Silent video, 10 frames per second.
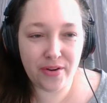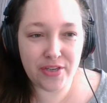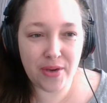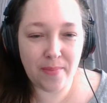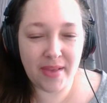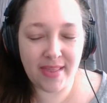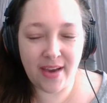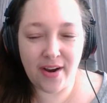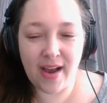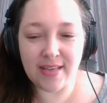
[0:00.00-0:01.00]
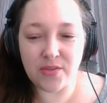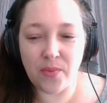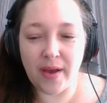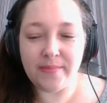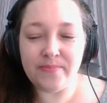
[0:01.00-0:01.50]
to jump in there as
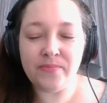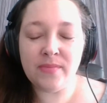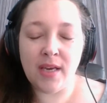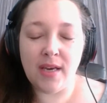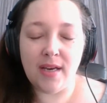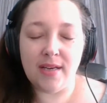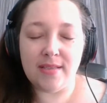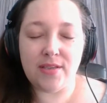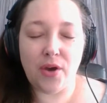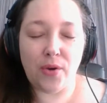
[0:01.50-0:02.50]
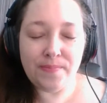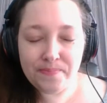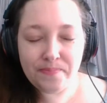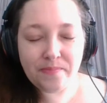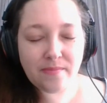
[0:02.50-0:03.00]
well. So
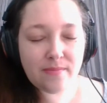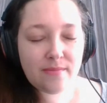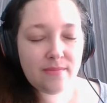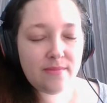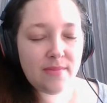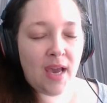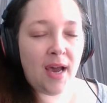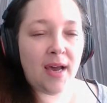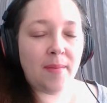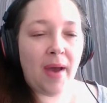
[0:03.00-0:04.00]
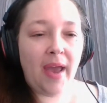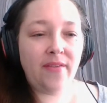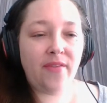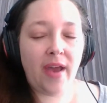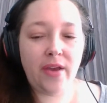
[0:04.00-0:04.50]
I
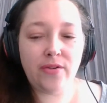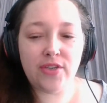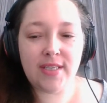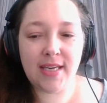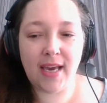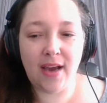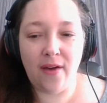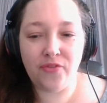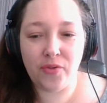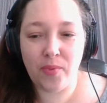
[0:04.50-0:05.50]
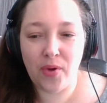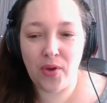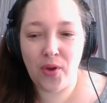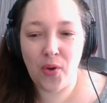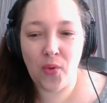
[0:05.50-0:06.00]
invite you just to get
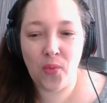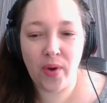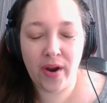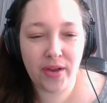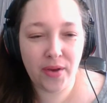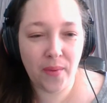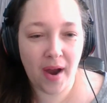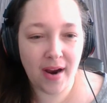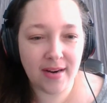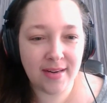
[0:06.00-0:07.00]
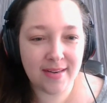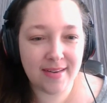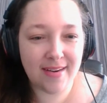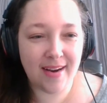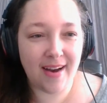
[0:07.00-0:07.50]
comfortable where you are.
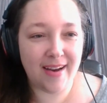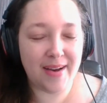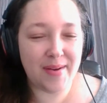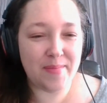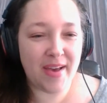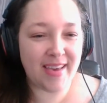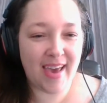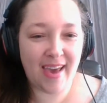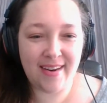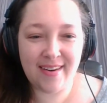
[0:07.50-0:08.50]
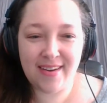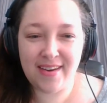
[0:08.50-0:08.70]
Again,